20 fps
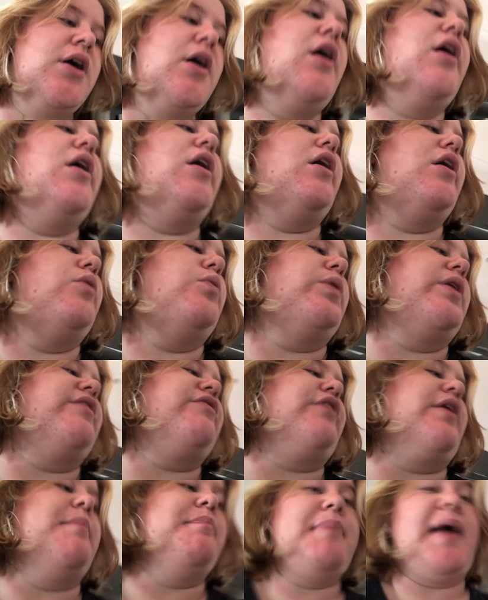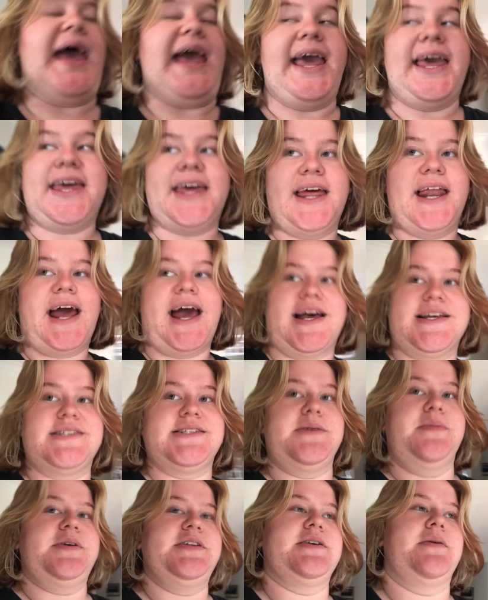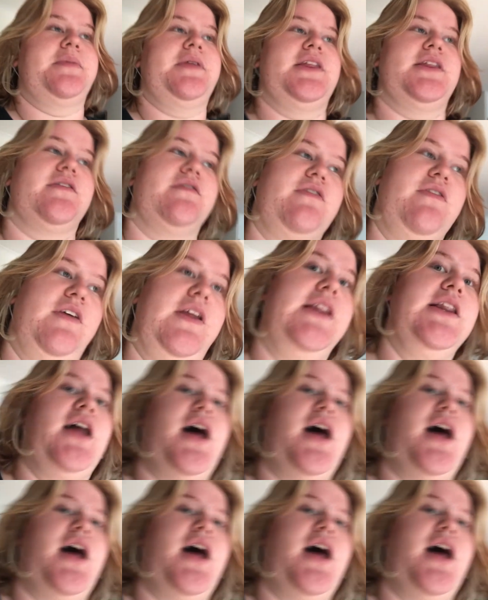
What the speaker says: oh, whatever I bake, it has to be something that Finn